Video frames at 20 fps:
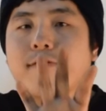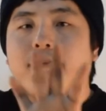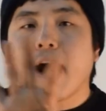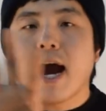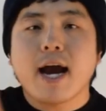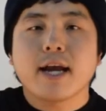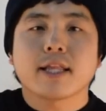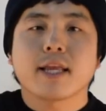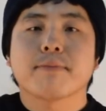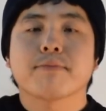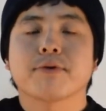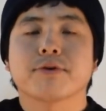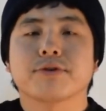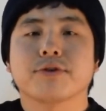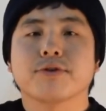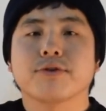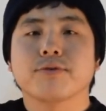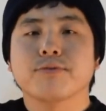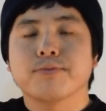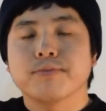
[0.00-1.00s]
a high temperature,
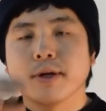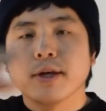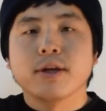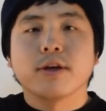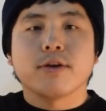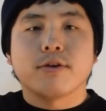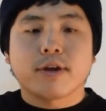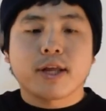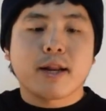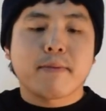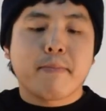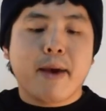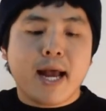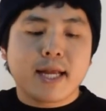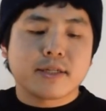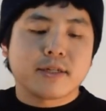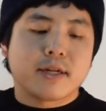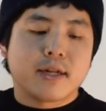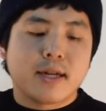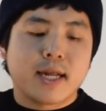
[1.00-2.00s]
you can
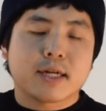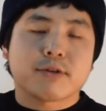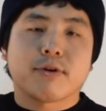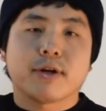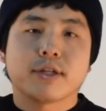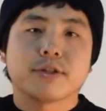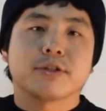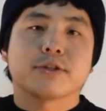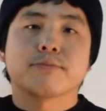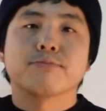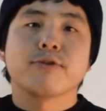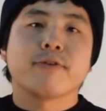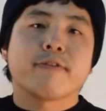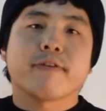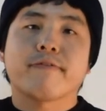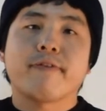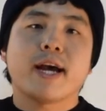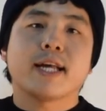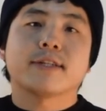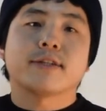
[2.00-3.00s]
imagine the electrons just moving
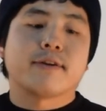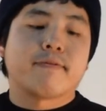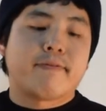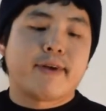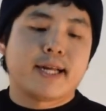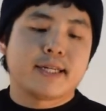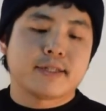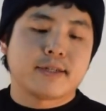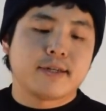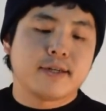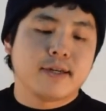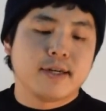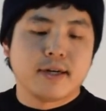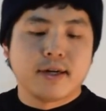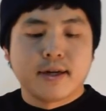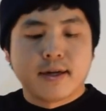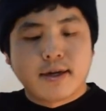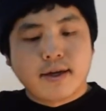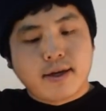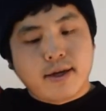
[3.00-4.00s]
faster and faster.
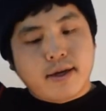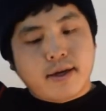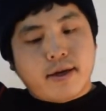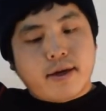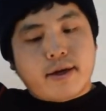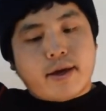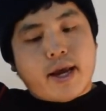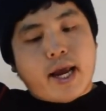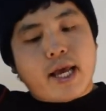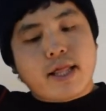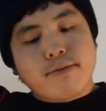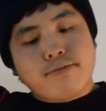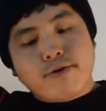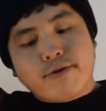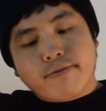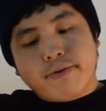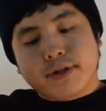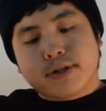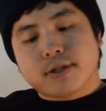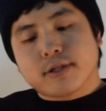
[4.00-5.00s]
And the
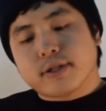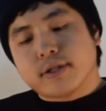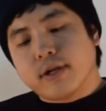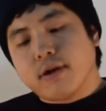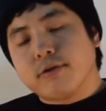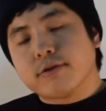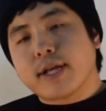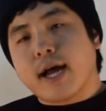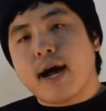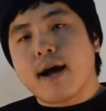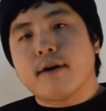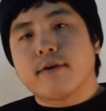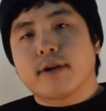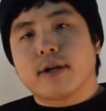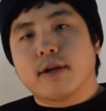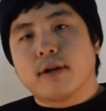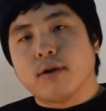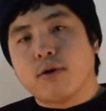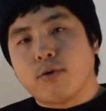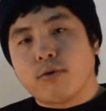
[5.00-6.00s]
movement to slow down
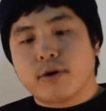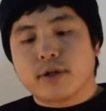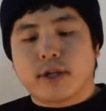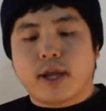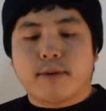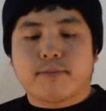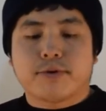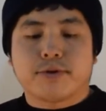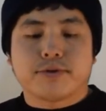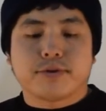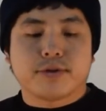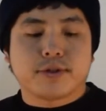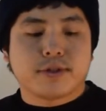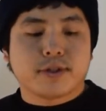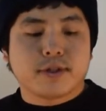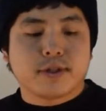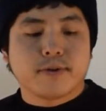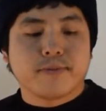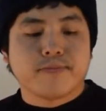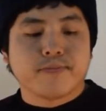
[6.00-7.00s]
in lower
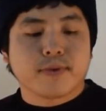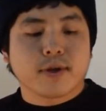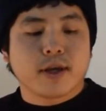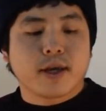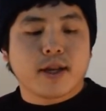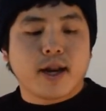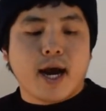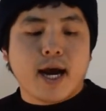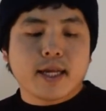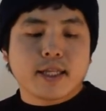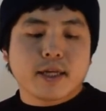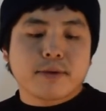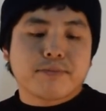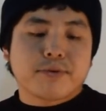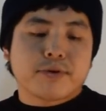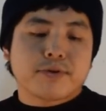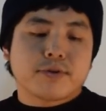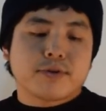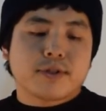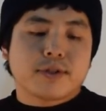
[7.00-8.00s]
temperatures. In high
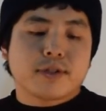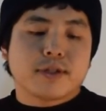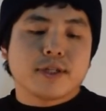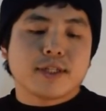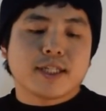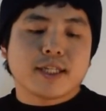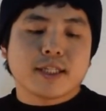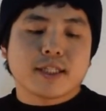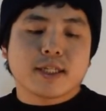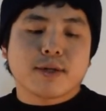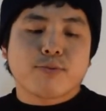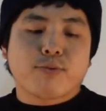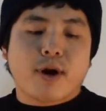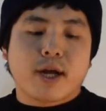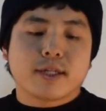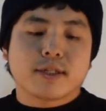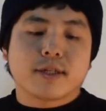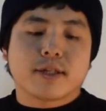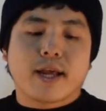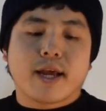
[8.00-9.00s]
temperatures, the system
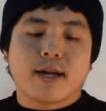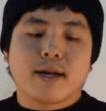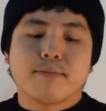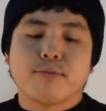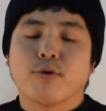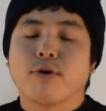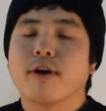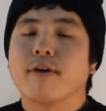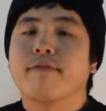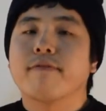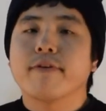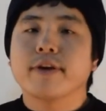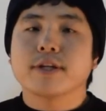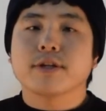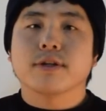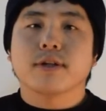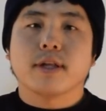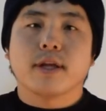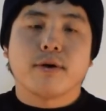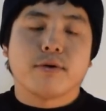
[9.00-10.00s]
writes the data more
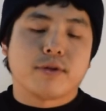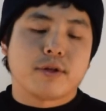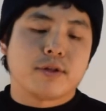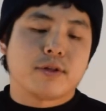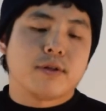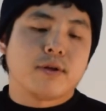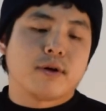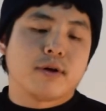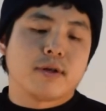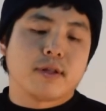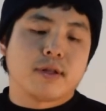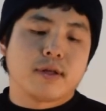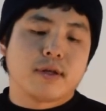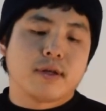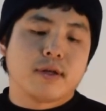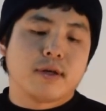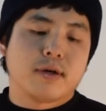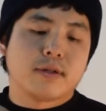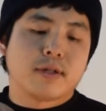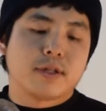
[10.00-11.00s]
efficiently on
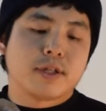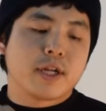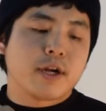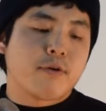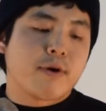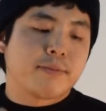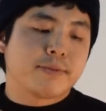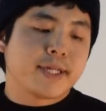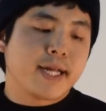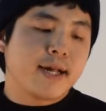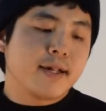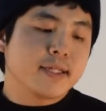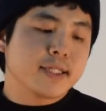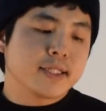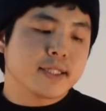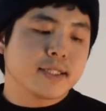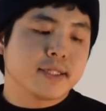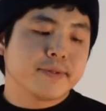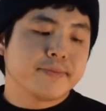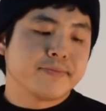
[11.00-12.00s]
the DRAM cells,